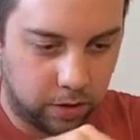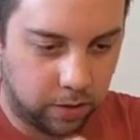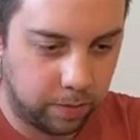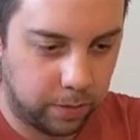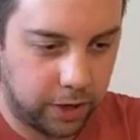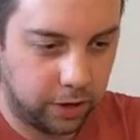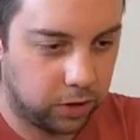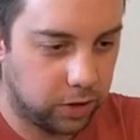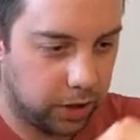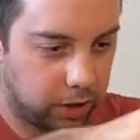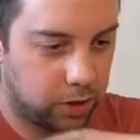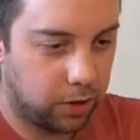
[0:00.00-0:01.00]
but it looks
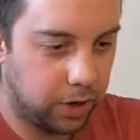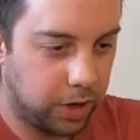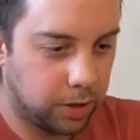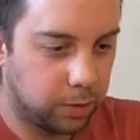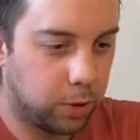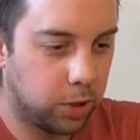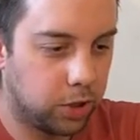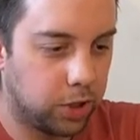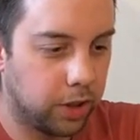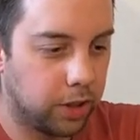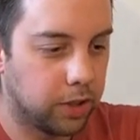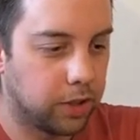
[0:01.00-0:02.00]
like Sony is pushing
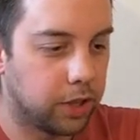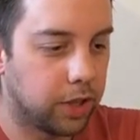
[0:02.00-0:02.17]
this